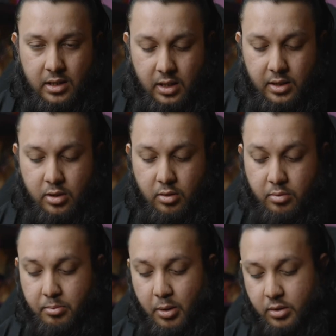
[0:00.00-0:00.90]
a
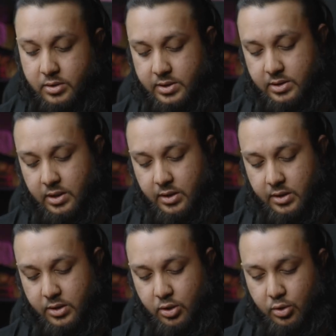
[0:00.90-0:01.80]
honeycomb box
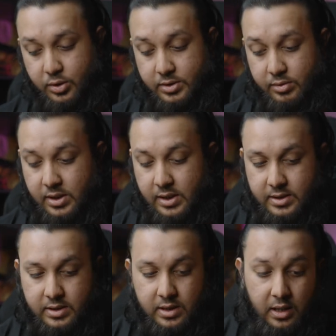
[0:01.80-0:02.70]
to use with this.